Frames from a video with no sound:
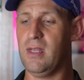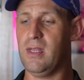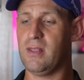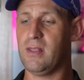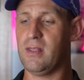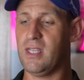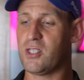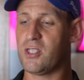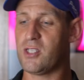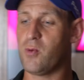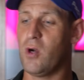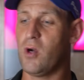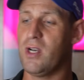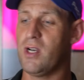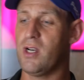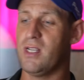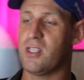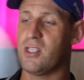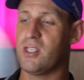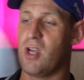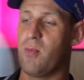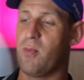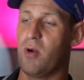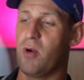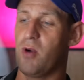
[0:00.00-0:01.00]
This one is
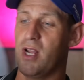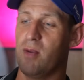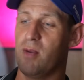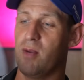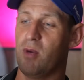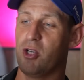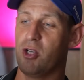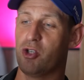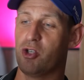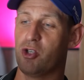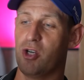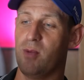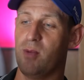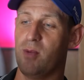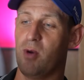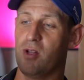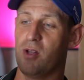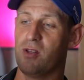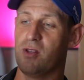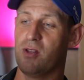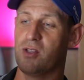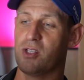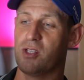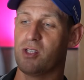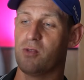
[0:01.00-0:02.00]
operated by 3
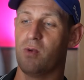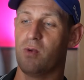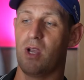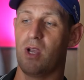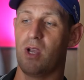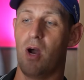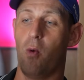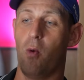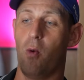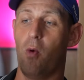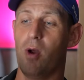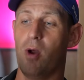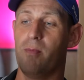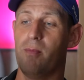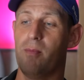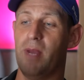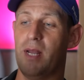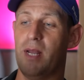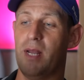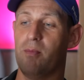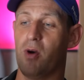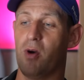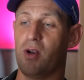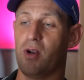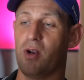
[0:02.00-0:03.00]
buttons. We've got one
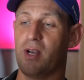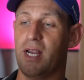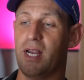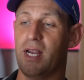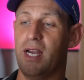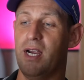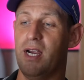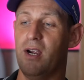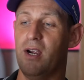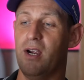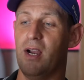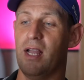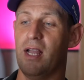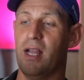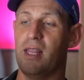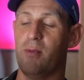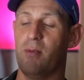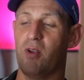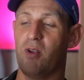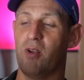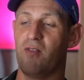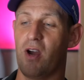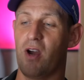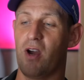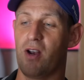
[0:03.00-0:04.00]
main button here, and then
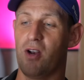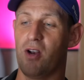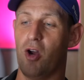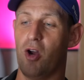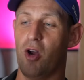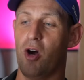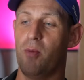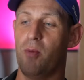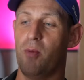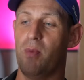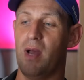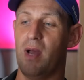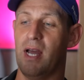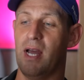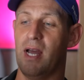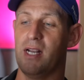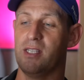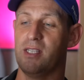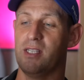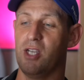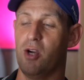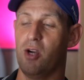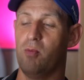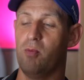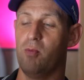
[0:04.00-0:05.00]
we've got an up and a
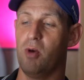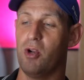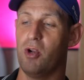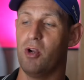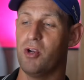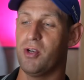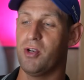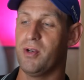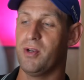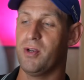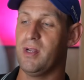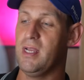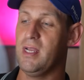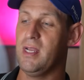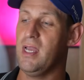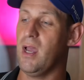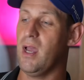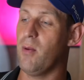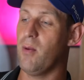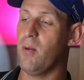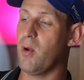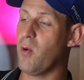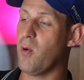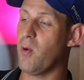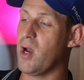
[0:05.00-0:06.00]
down button.
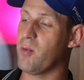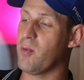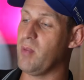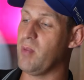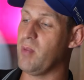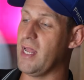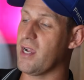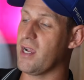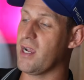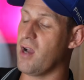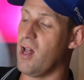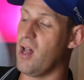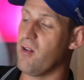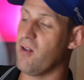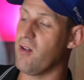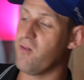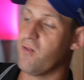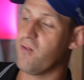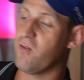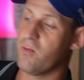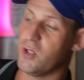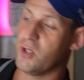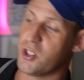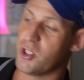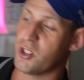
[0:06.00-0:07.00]
And we want to play
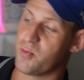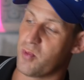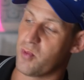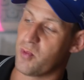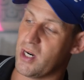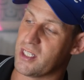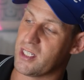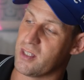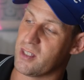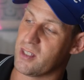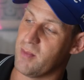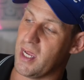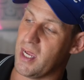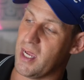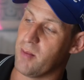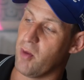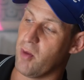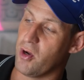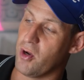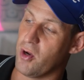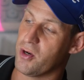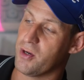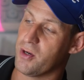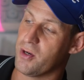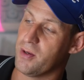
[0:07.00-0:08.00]
golf, we just press the main
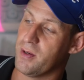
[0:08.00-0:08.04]
button,